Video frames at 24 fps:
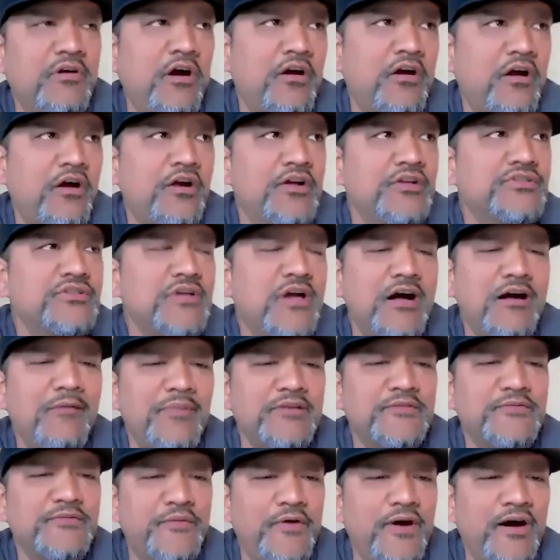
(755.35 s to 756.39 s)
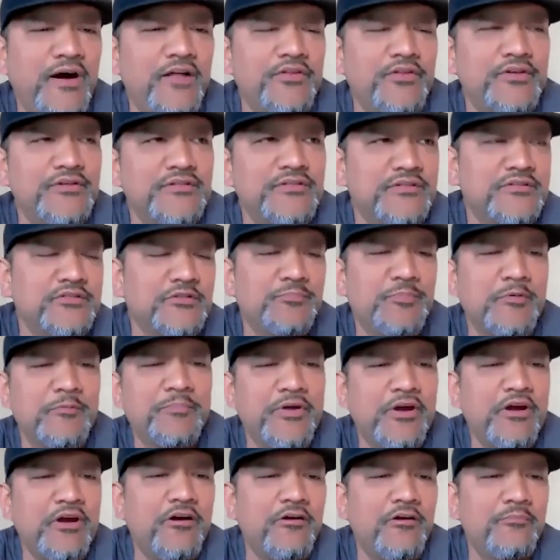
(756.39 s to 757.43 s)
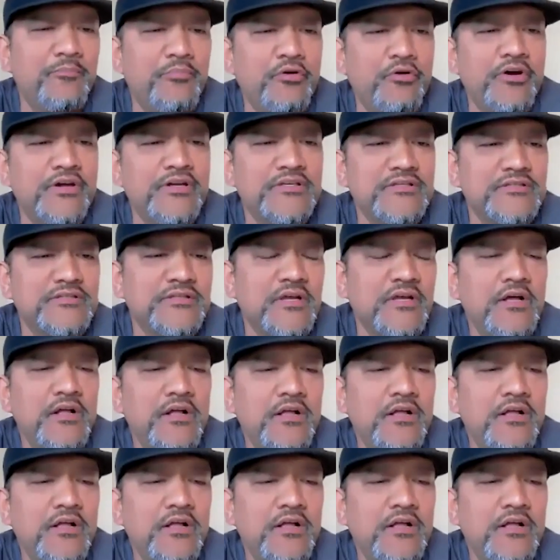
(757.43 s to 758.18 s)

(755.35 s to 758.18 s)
our job as fathers is to prepare our boys